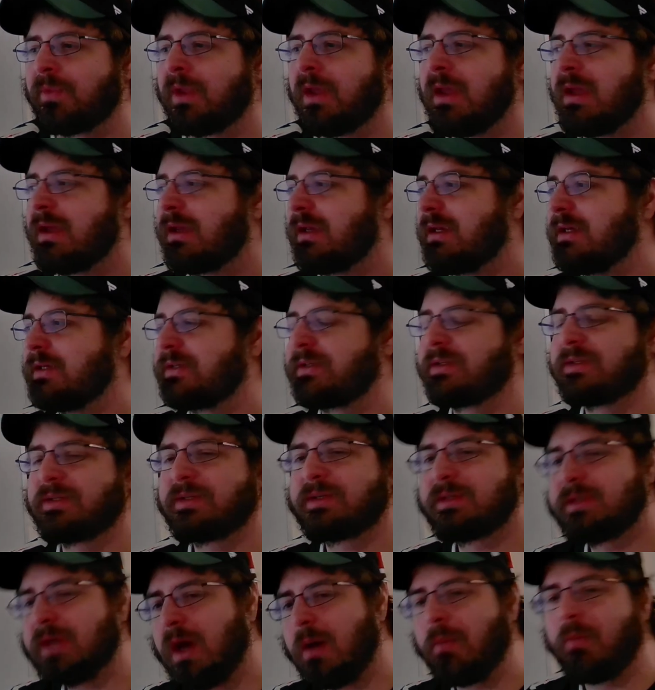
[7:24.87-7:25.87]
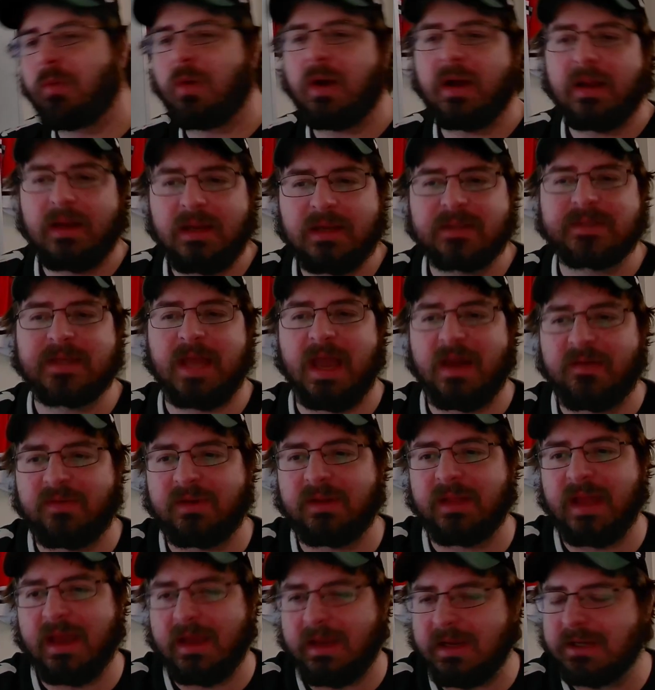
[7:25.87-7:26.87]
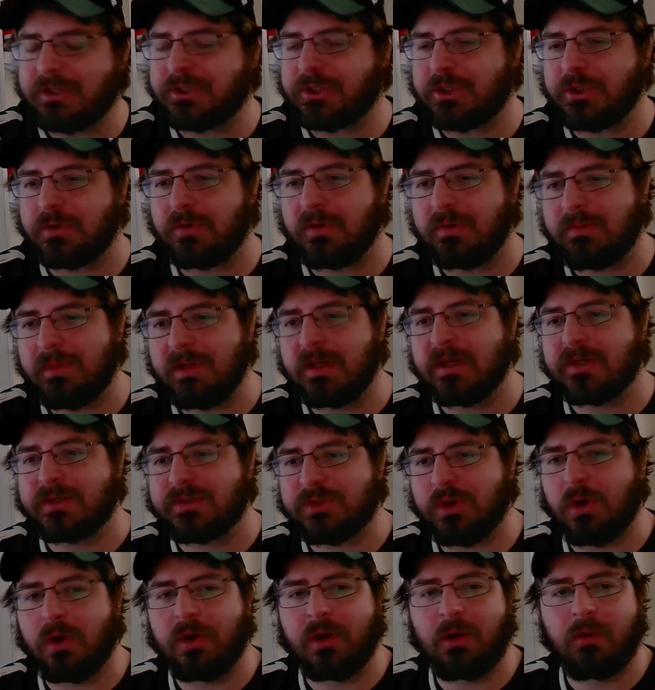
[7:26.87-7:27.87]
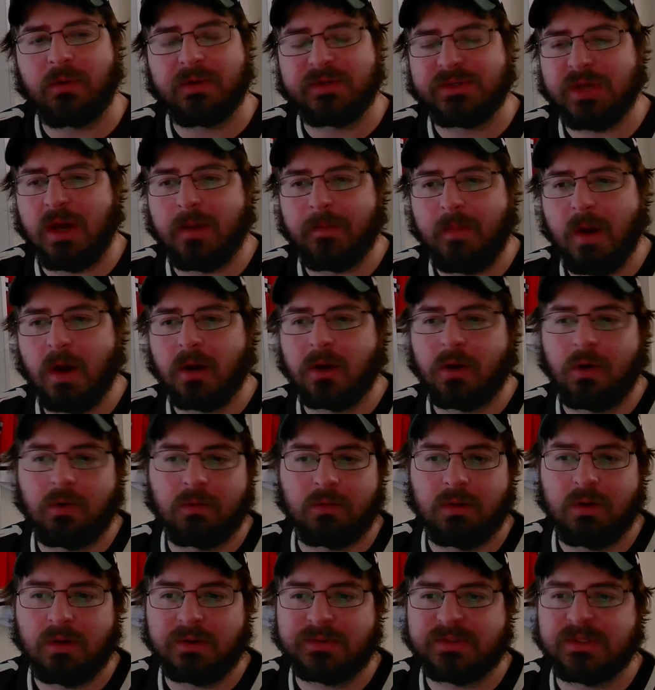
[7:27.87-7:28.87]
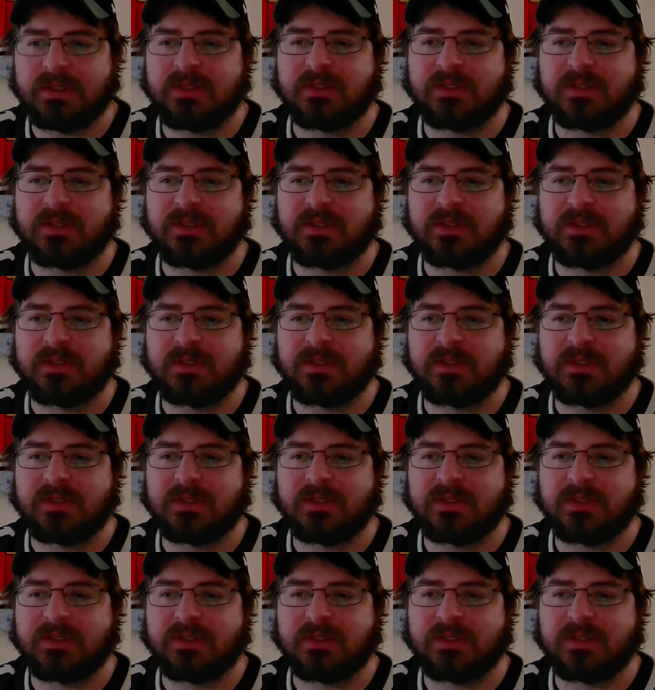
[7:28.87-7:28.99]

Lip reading: He somewhat is having that issue in Minnesota. We saw Marco Rossi